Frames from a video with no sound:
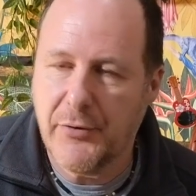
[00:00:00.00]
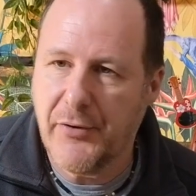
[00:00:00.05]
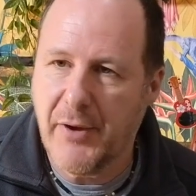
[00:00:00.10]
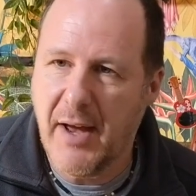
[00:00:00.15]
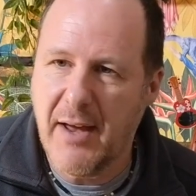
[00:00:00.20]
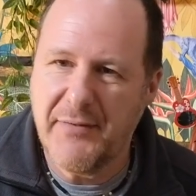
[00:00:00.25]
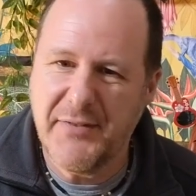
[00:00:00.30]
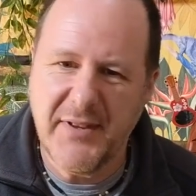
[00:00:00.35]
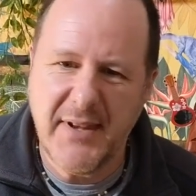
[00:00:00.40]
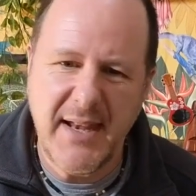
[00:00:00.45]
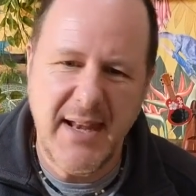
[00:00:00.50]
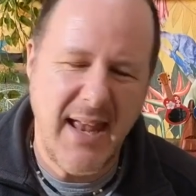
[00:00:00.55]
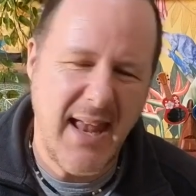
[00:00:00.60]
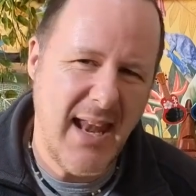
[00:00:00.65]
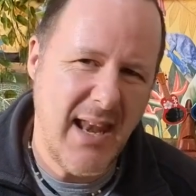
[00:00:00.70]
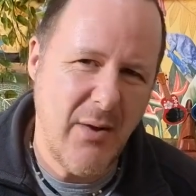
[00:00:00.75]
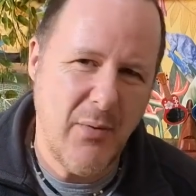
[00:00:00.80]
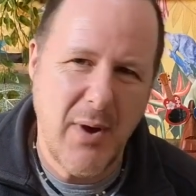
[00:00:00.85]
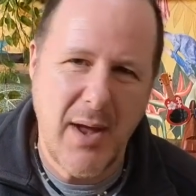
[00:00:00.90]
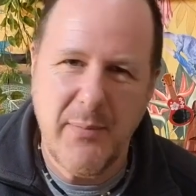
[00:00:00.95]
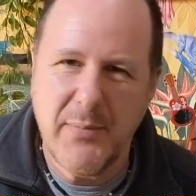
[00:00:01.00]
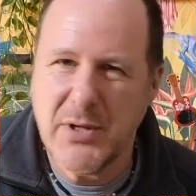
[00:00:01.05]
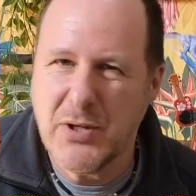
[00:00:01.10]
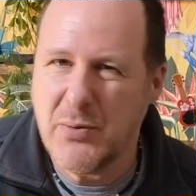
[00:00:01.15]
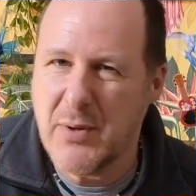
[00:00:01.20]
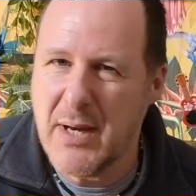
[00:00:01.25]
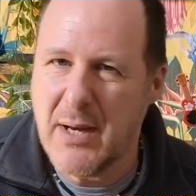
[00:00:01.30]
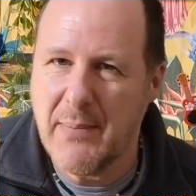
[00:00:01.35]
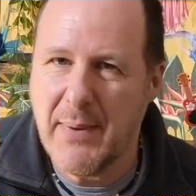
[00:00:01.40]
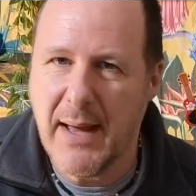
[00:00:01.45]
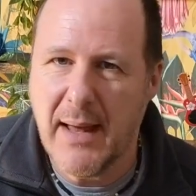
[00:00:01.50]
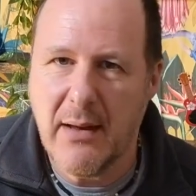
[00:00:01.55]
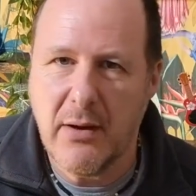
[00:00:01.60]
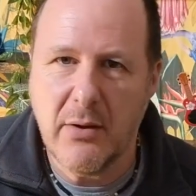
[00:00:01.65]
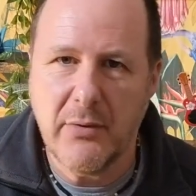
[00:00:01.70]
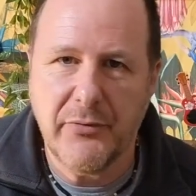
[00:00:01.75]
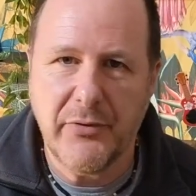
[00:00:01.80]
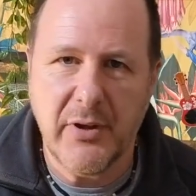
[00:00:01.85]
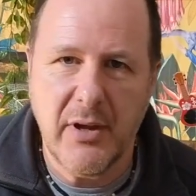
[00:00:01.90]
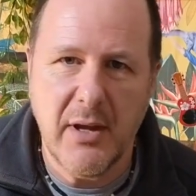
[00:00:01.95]
I've seen it anywhere between
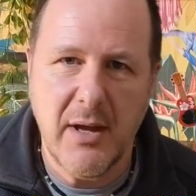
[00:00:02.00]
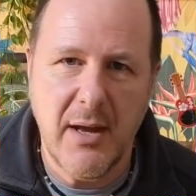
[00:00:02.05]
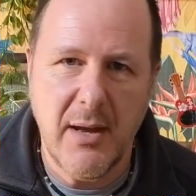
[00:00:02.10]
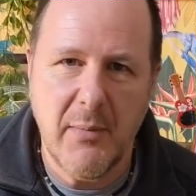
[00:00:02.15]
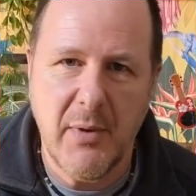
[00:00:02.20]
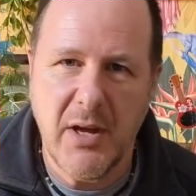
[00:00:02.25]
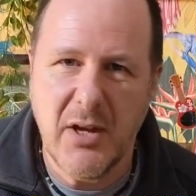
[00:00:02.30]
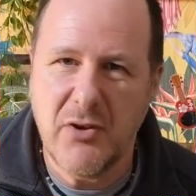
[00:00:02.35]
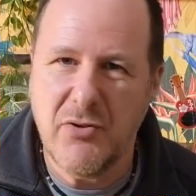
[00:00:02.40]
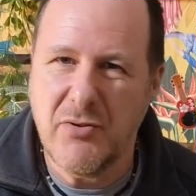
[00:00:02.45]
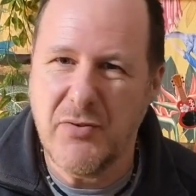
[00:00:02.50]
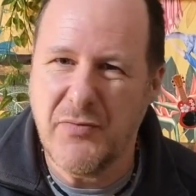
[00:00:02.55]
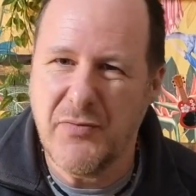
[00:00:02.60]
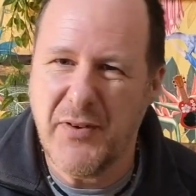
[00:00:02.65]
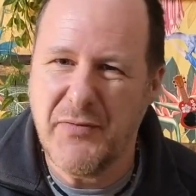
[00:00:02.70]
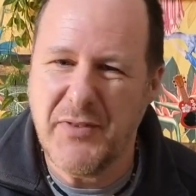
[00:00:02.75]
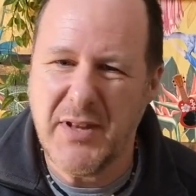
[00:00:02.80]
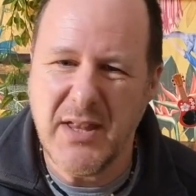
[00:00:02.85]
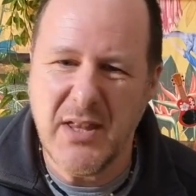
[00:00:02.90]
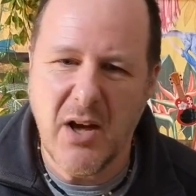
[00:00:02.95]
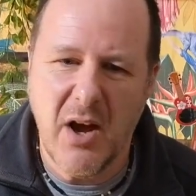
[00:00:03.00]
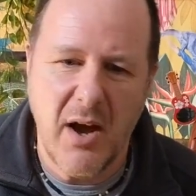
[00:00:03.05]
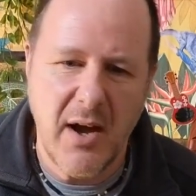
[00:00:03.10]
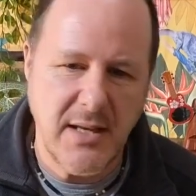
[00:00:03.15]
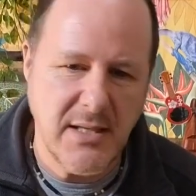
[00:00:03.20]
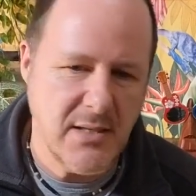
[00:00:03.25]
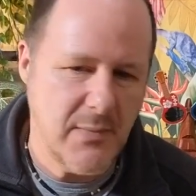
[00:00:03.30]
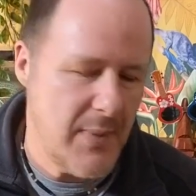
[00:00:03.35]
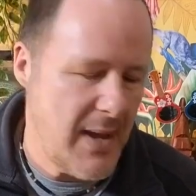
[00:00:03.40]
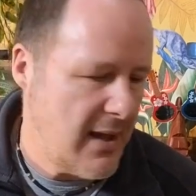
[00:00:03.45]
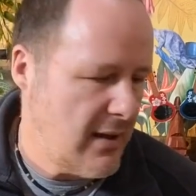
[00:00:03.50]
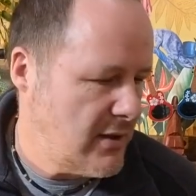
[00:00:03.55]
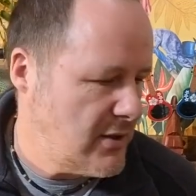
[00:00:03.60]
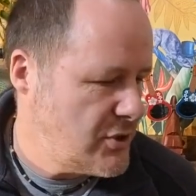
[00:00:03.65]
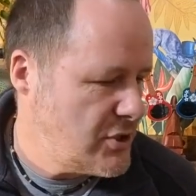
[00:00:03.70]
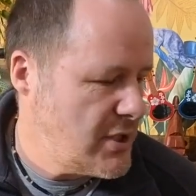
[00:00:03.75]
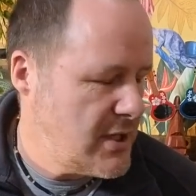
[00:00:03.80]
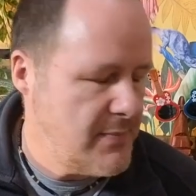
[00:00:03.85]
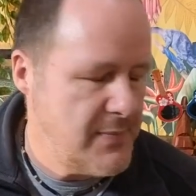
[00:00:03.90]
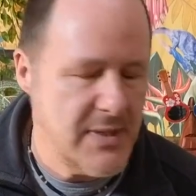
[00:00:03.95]
about 159 is about the
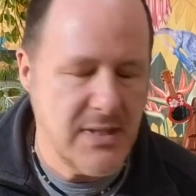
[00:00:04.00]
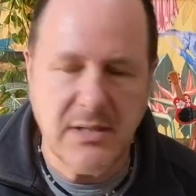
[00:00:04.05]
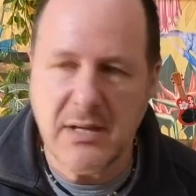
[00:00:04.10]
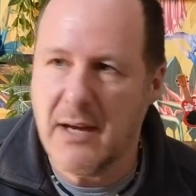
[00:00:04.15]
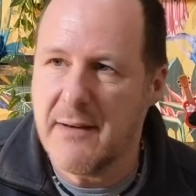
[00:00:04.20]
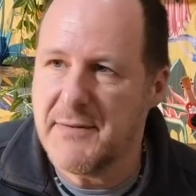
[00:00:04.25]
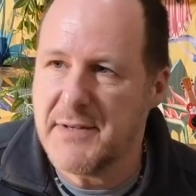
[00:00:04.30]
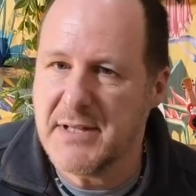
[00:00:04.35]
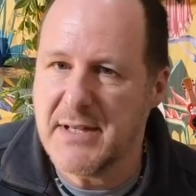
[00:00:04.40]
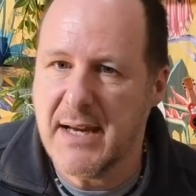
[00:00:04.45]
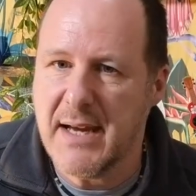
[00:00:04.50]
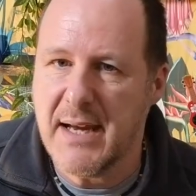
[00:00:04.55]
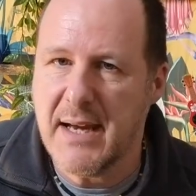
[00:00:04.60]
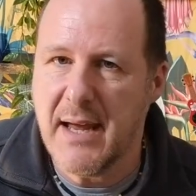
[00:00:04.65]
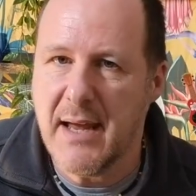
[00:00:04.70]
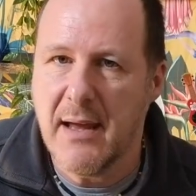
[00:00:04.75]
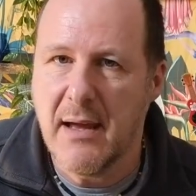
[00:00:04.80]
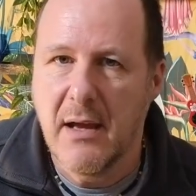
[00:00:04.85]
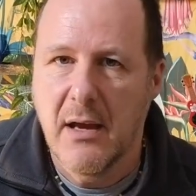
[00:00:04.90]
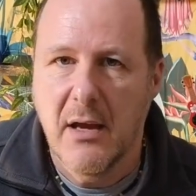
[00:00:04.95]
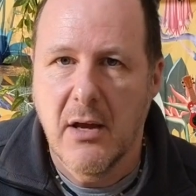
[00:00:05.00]
cheapest I've seen it,